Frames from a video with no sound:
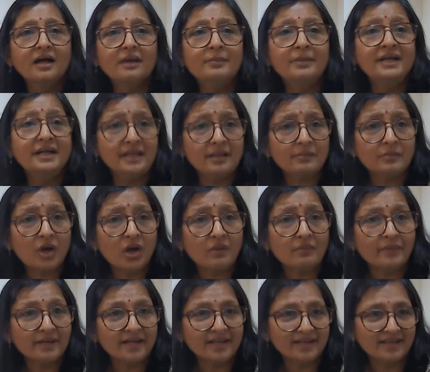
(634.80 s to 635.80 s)
building block
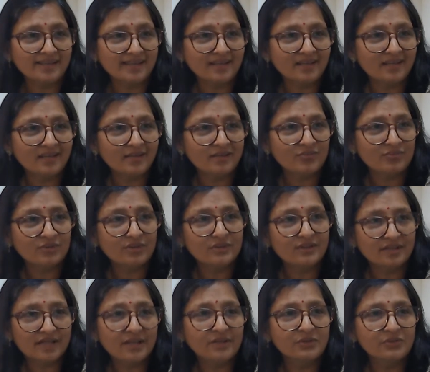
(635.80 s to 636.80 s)
material for the
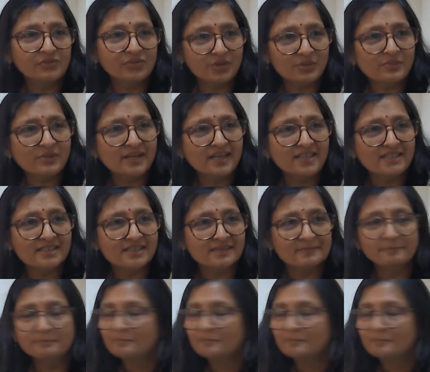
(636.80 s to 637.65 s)
nano formulation.